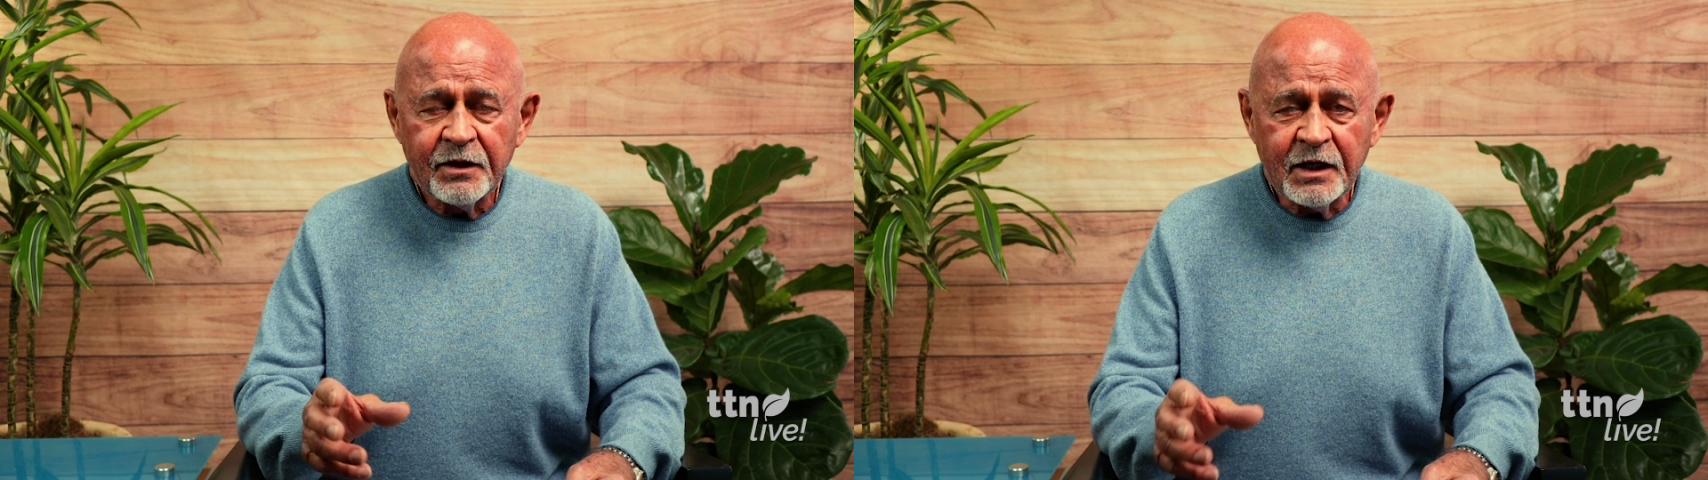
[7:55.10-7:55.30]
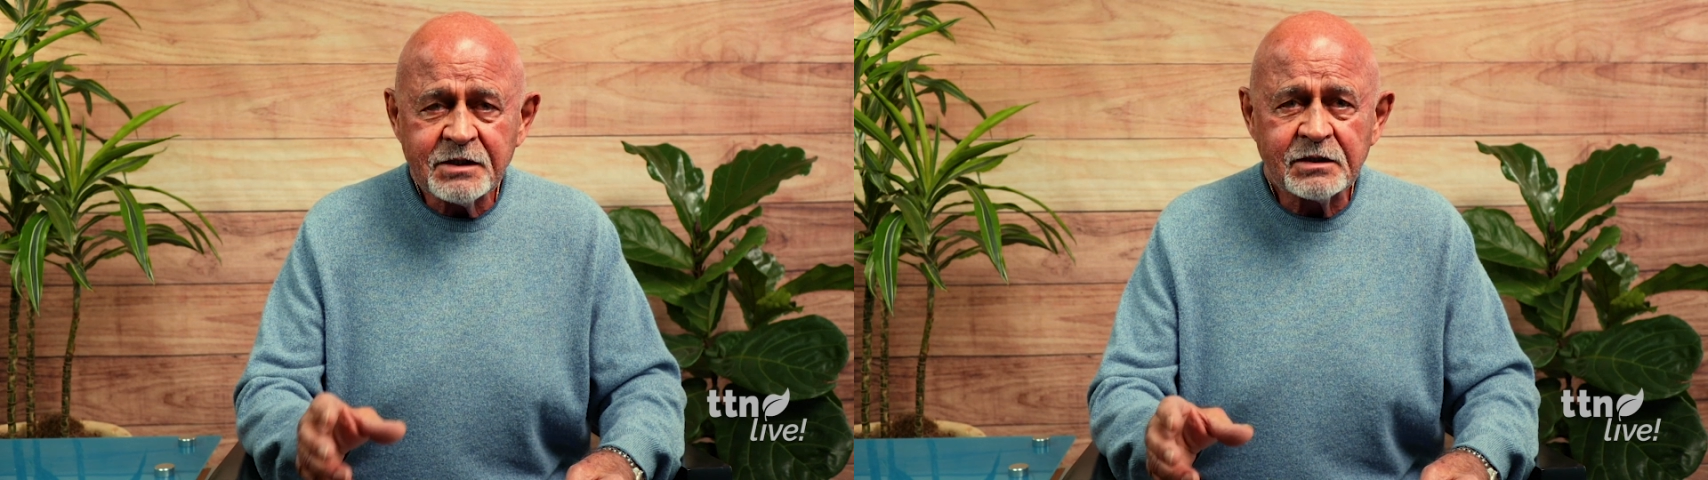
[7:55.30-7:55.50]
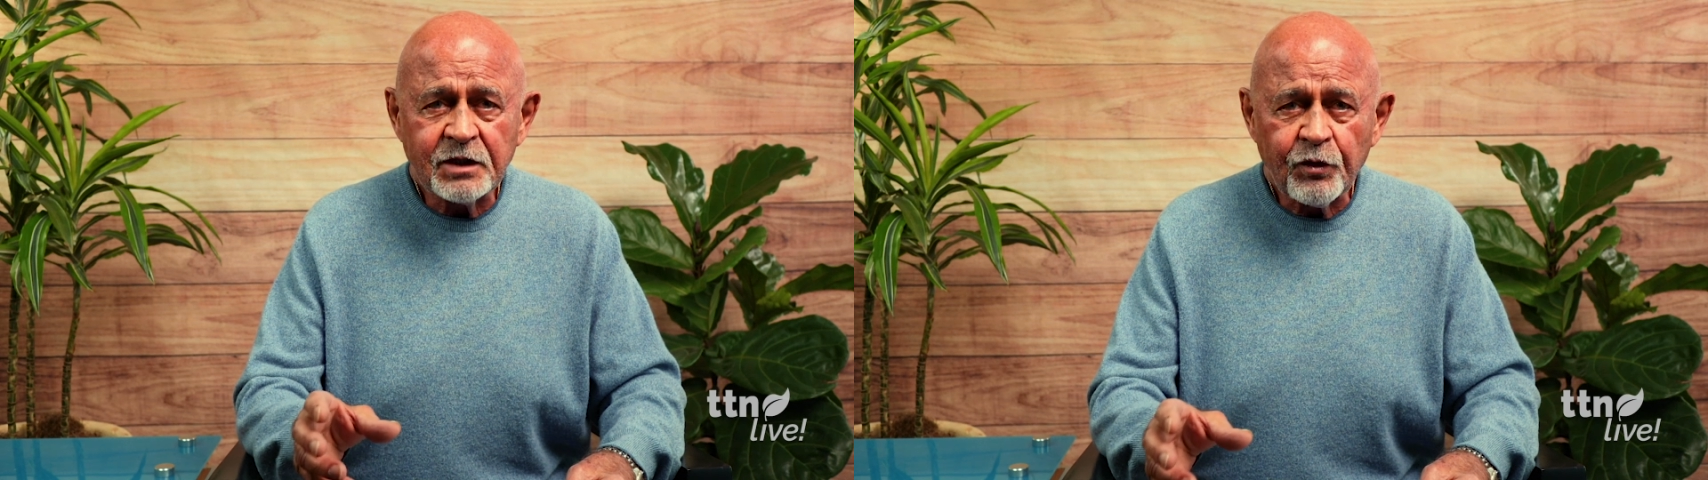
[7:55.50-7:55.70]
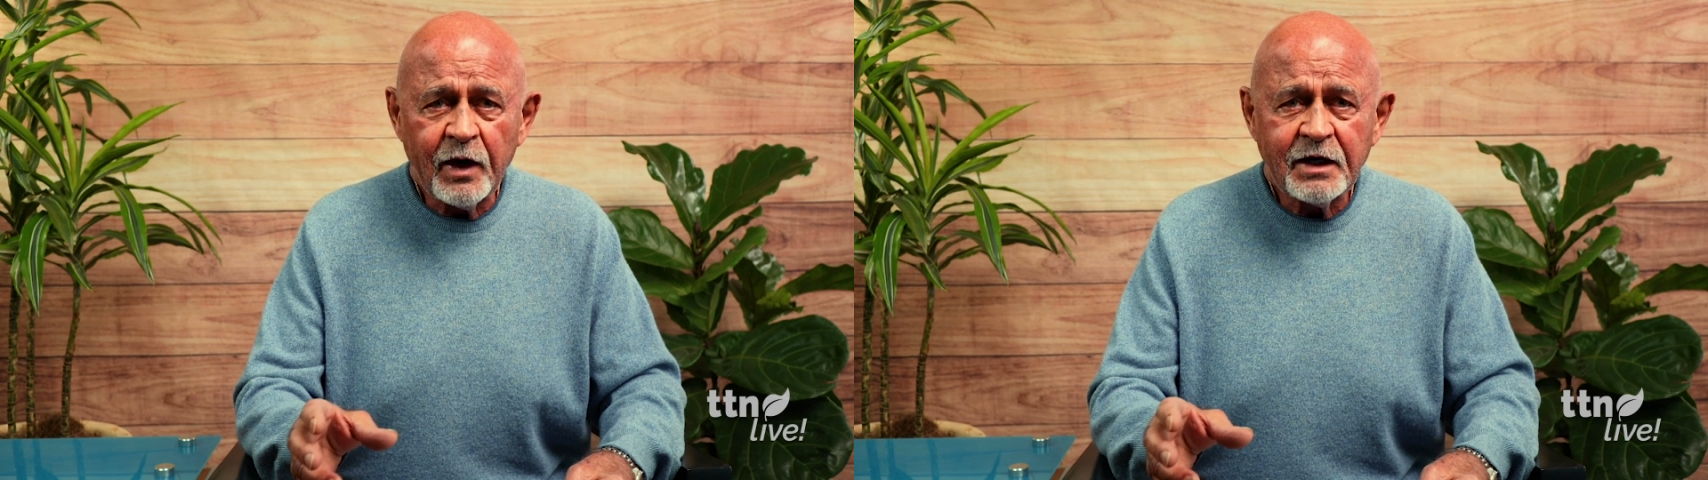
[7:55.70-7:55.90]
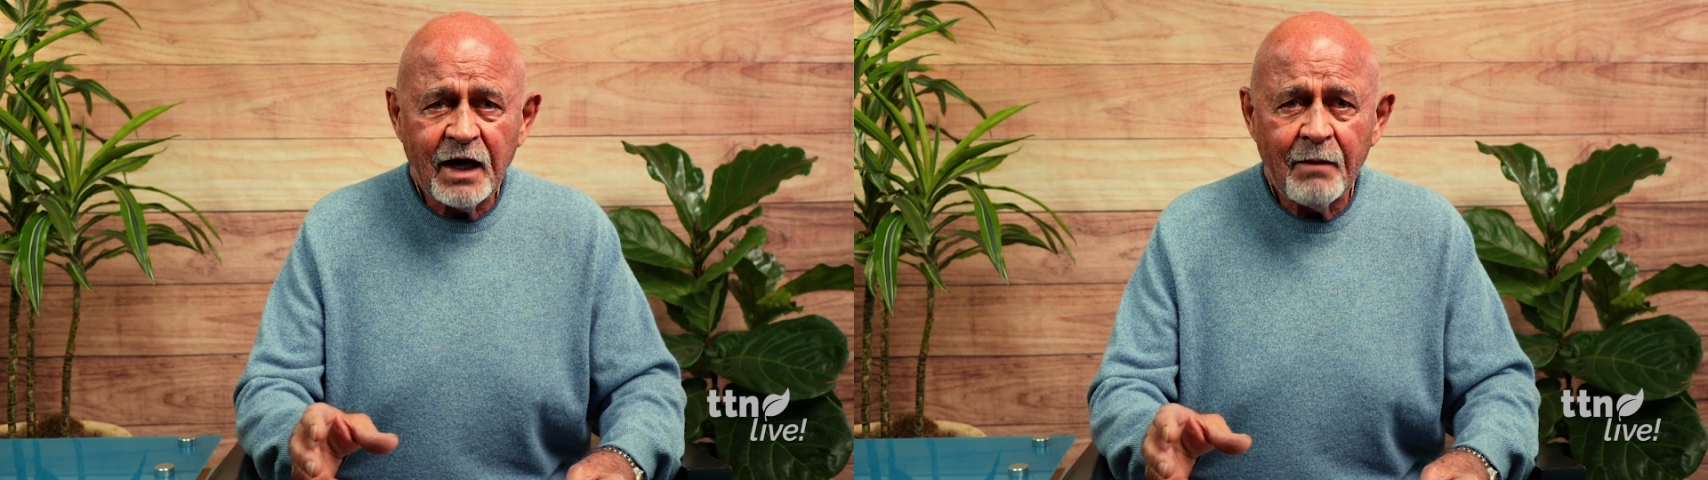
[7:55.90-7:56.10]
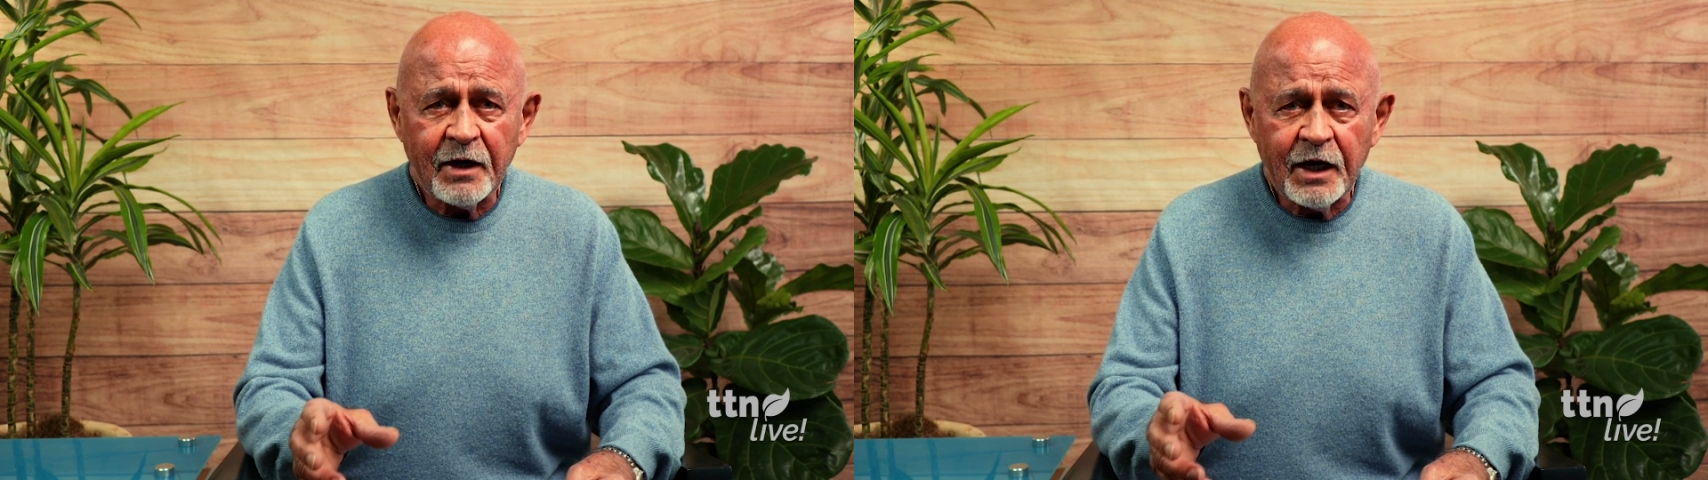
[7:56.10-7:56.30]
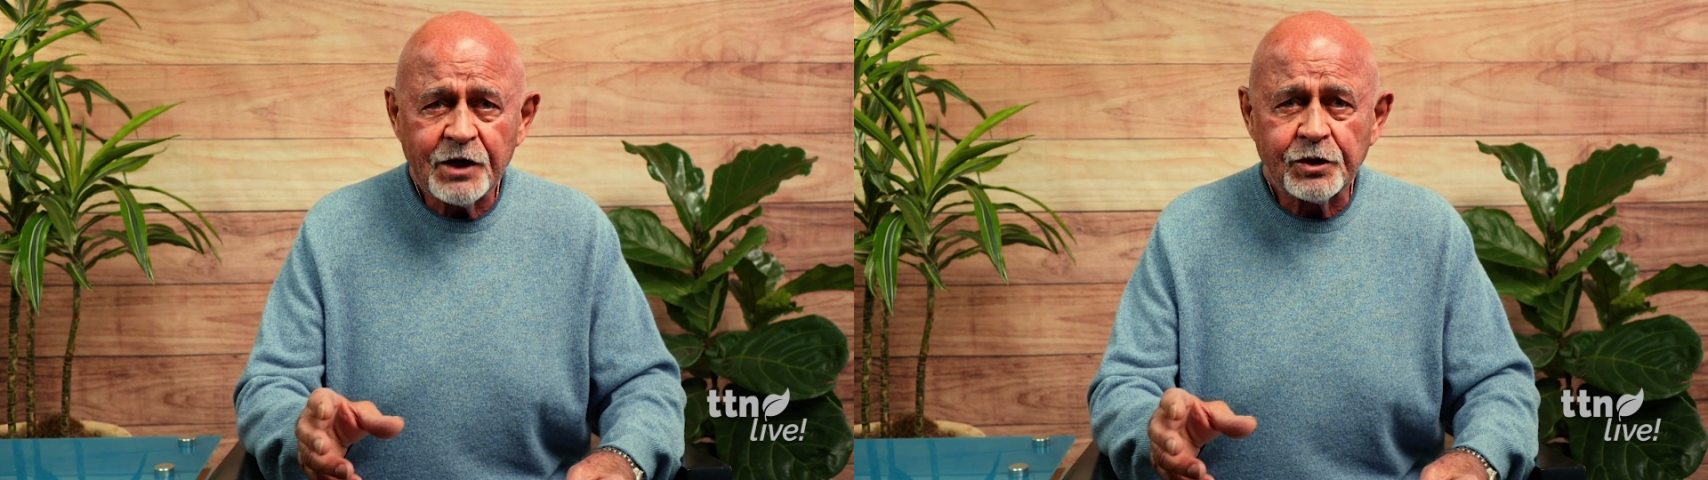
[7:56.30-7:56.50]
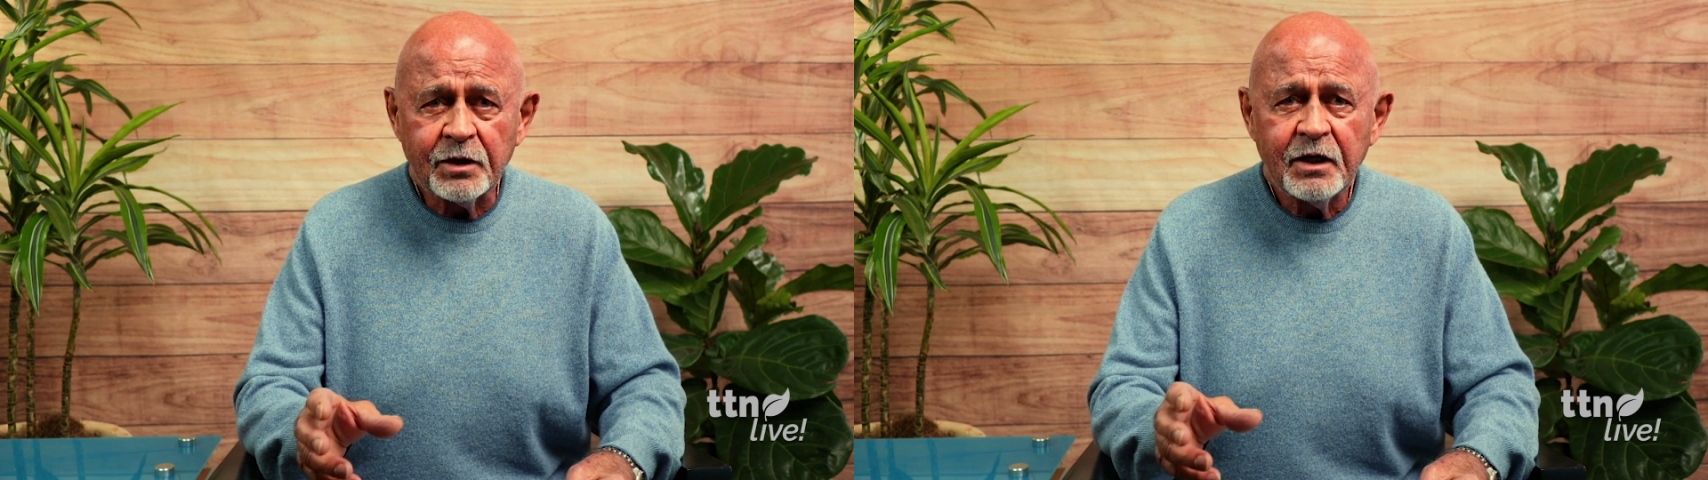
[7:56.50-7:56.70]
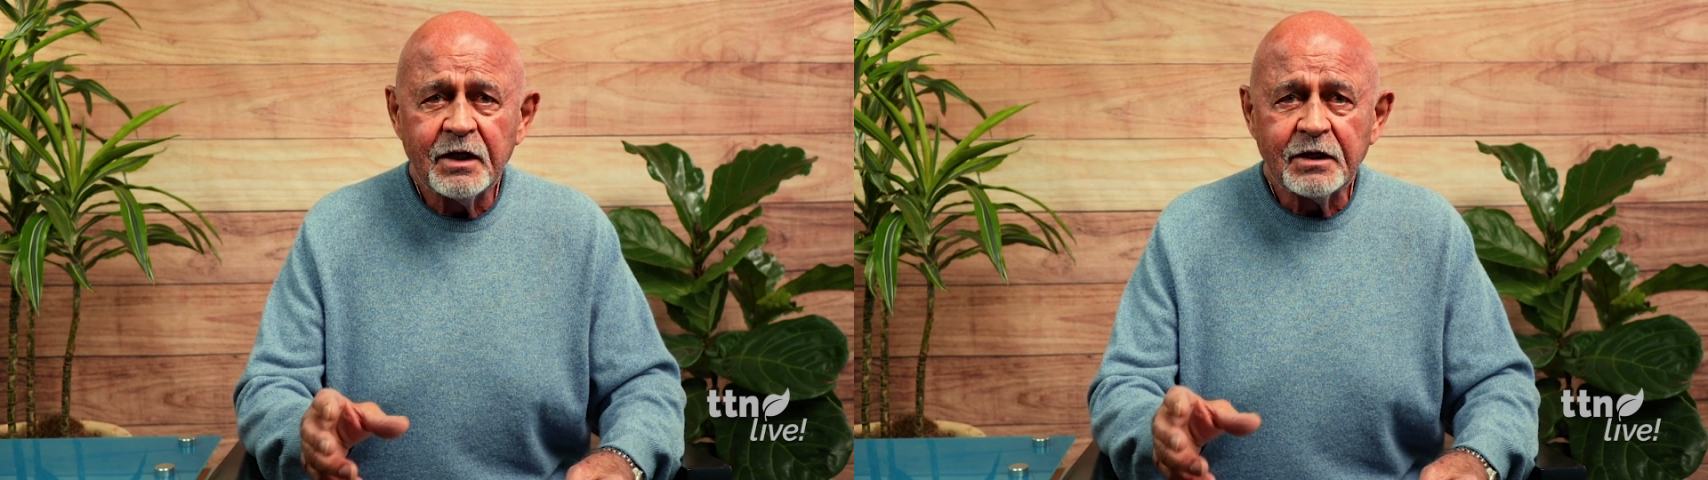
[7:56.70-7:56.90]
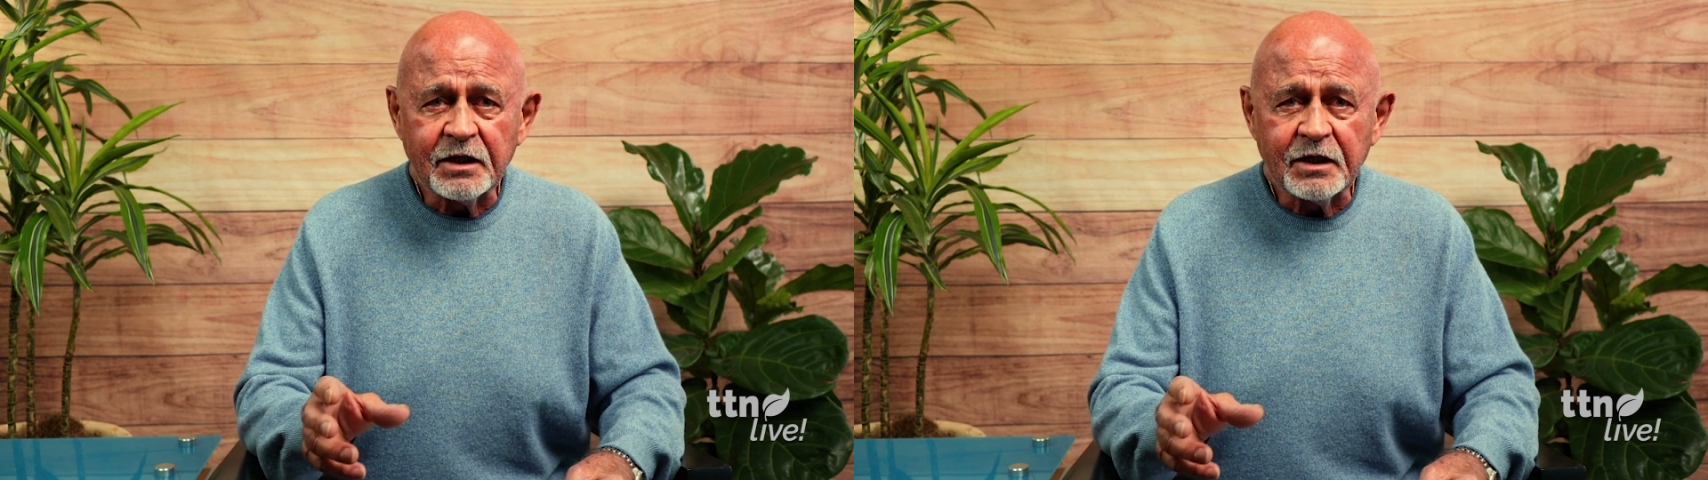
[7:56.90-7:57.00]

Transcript: This is the great combination